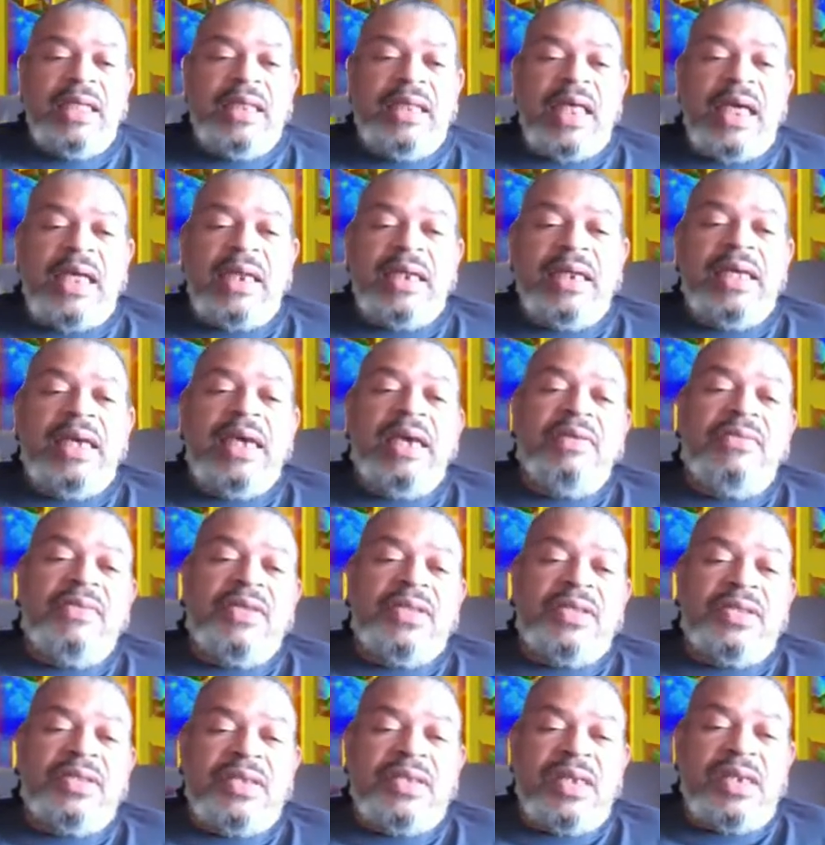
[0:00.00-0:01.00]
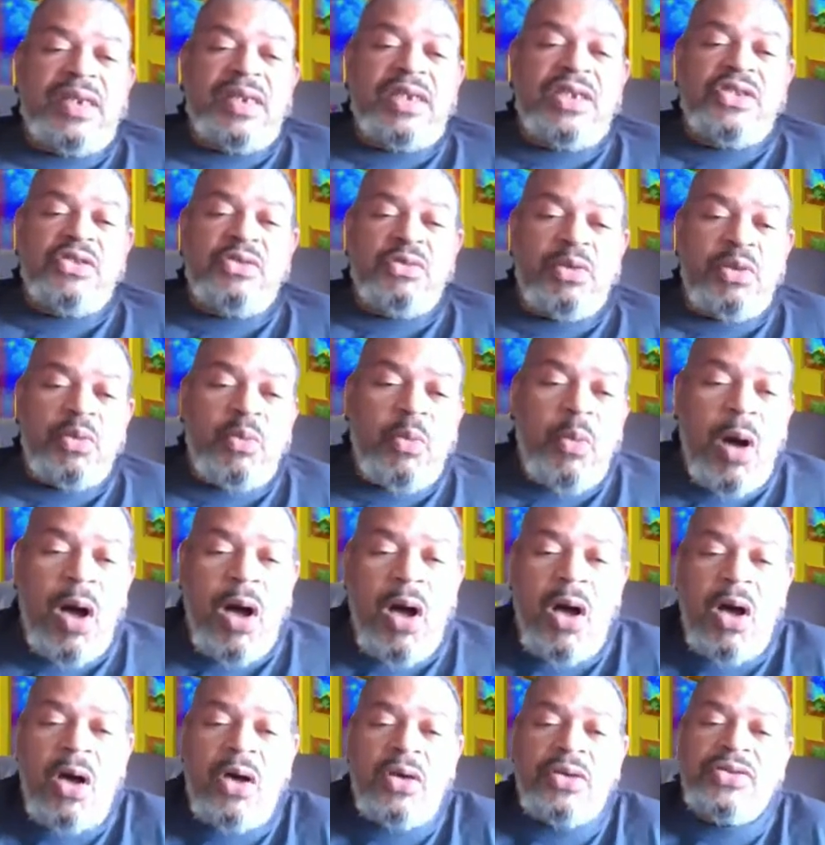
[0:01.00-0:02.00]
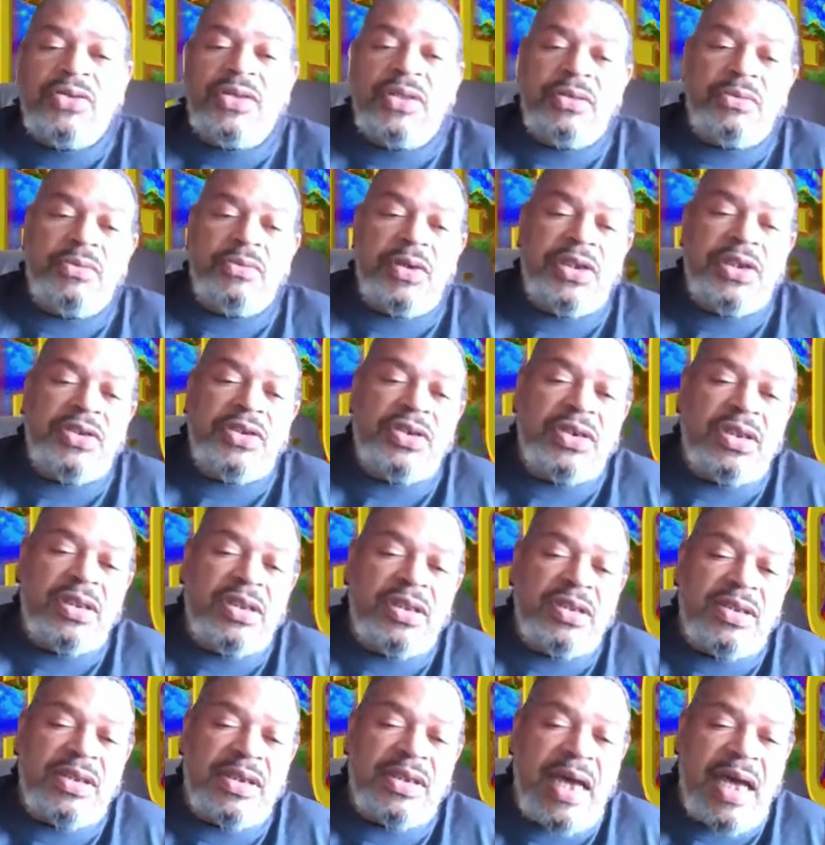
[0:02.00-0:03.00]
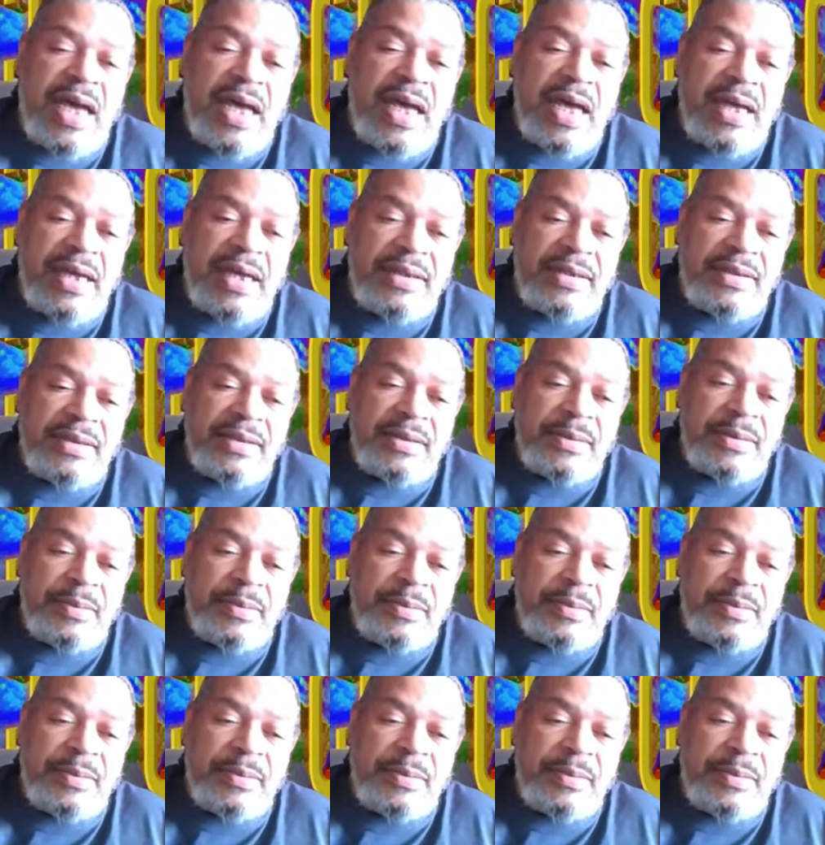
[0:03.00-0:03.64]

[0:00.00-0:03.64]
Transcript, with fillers: They live in cities with walls that reach to the skies.